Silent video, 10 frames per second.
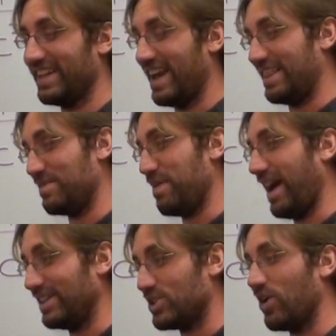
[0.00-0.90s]
at the
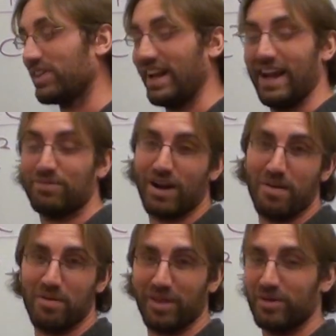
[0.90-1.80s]
bad joke that I
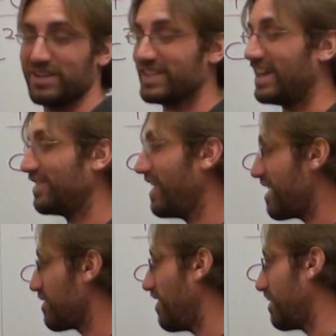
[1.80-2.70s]
probably would have said if I
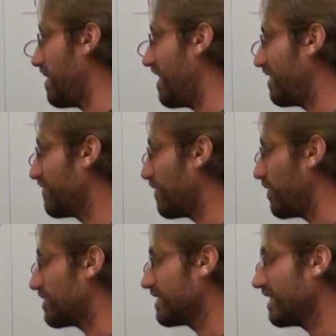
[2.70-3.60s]
thought about it
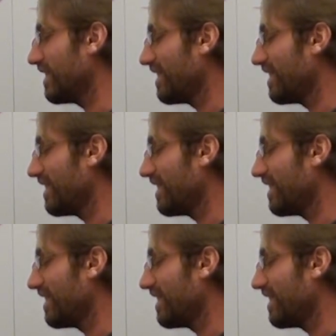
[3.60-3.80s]
first.